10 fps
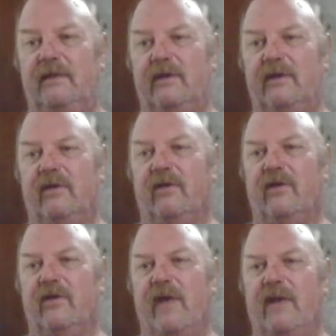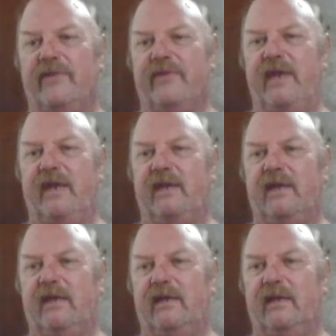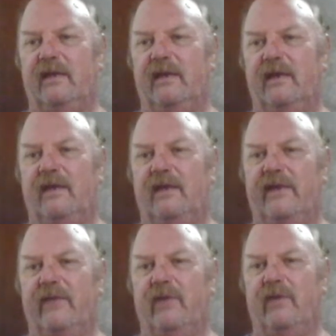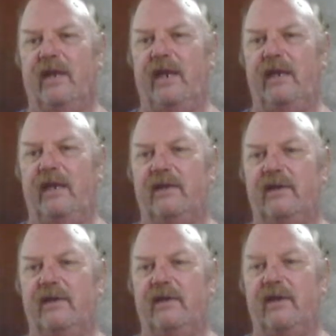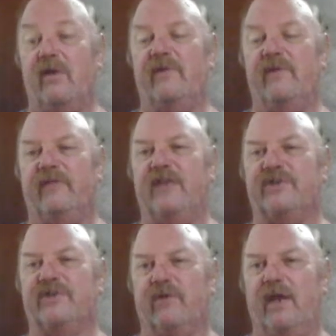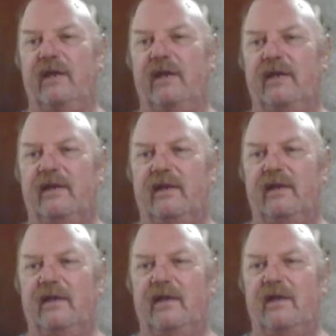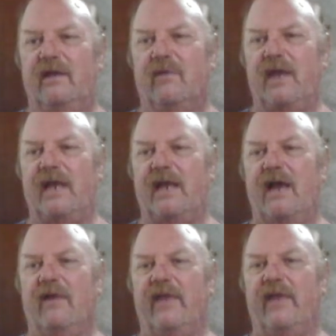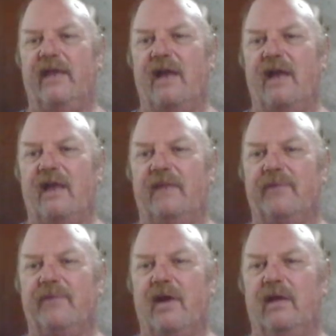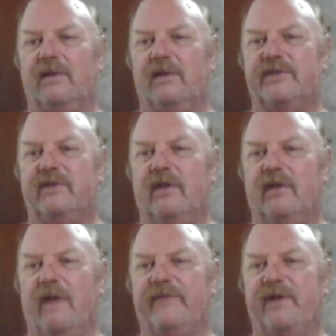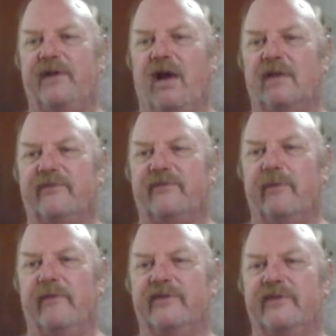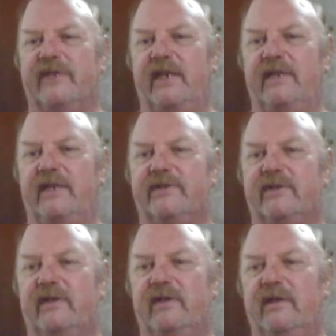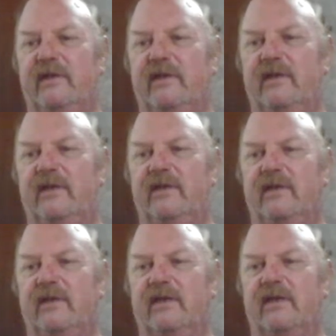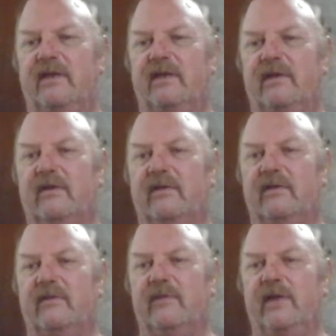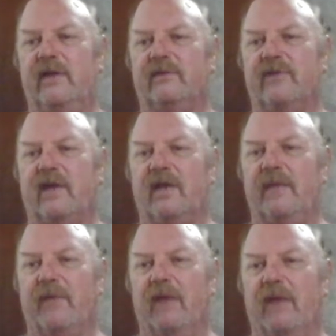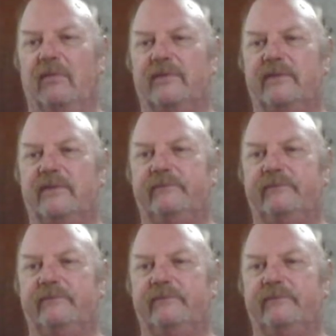Rio Loco, I don't think they really know inflation rate. Right now, they cannot get products off the docks from overseas. Uh, Real trucking problems.